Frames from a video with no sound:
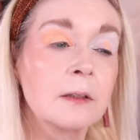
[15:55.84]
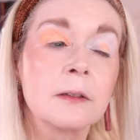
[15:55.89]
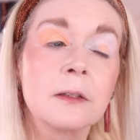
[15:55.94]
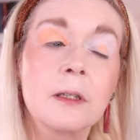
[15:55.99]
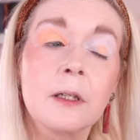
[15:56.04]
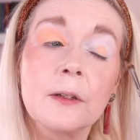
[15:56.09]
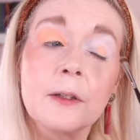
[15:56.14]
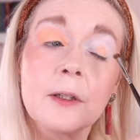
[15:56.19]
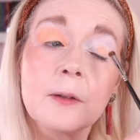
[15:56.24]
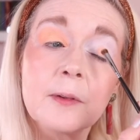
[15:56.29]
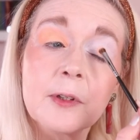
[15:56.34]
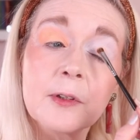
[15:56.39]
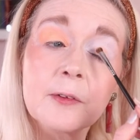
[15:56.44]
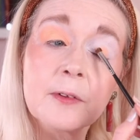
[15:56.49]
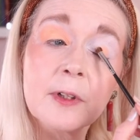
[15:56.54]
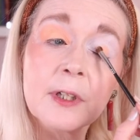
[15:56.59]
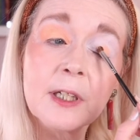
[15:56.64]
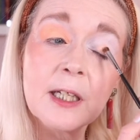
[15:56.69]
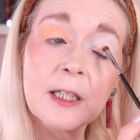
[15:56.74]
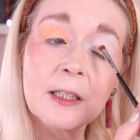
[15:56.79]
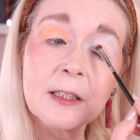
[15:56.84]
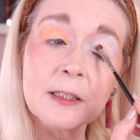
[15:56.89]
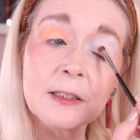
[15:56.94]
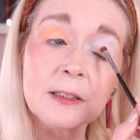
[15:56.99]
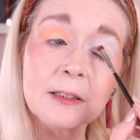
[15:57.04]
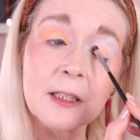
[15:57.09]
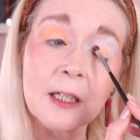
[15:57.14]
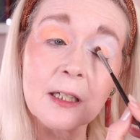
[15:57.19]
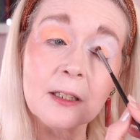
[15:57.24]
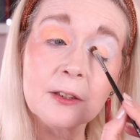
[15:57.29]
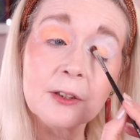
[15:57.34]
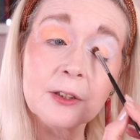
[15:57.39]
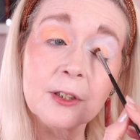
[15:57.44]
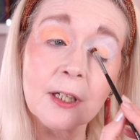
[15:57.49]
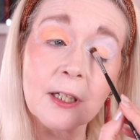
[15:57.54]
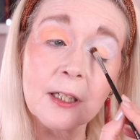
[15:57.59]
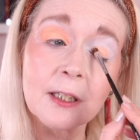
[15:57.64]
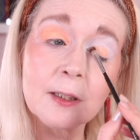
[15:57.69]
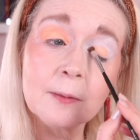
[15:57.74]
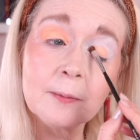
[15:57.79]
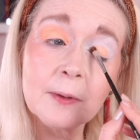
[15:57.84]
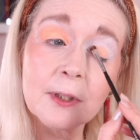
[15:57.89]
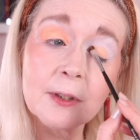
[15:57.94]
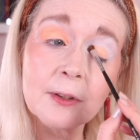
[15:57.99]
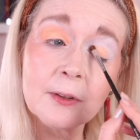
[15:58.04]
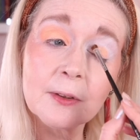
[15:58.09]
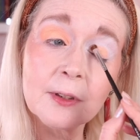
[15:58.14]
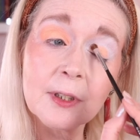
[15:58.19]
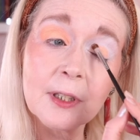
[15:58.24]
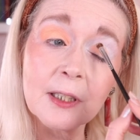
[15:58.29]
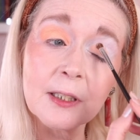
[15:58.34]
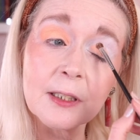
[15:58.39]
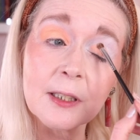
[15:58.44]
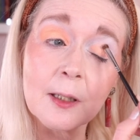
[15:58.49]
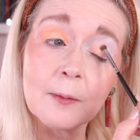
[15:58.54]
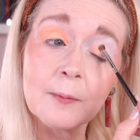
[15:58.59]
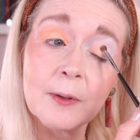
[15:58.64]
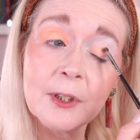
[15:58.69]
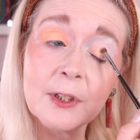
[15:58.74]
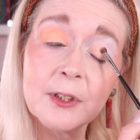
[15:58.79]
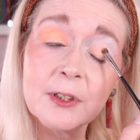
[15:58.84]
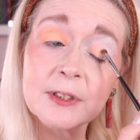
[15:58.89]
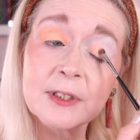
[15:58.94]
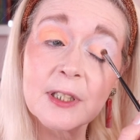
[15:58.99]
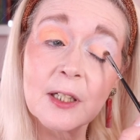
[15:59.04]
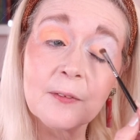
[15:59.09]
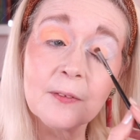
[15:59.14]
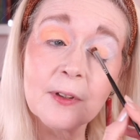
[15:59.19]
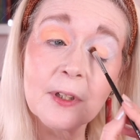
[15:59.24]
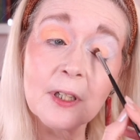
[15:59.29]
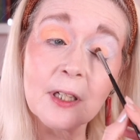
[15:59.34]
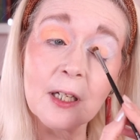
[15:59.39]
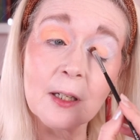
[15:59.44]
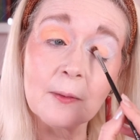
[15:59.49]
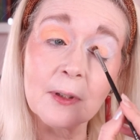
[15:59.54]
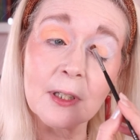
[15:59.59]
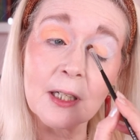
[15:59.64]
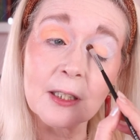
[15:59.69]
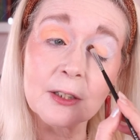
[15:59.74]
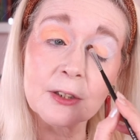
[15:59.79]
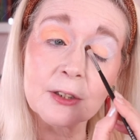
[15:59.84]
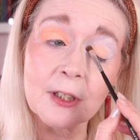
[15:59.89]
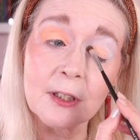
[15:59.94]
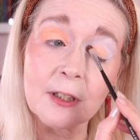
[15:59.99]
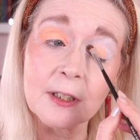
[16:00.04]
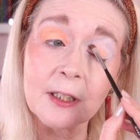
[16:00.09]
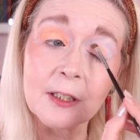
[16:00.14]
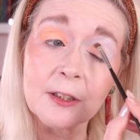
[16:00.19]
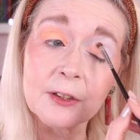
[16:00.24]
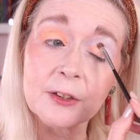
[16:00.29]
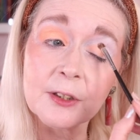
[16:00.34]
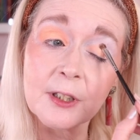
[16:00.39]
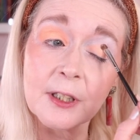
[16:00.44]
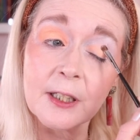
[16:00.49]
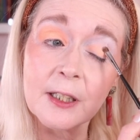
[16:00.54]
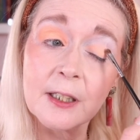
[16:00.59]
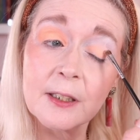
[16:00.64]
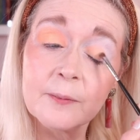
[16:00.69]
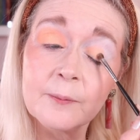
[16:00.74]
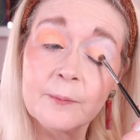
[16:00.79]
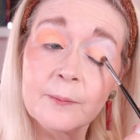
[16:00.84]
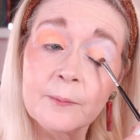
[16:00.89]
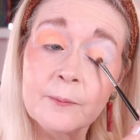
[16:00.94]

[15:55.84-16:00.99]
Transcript: Don't know whether I need the snack shade. I might not need that. I might use that on the lower lash line actually.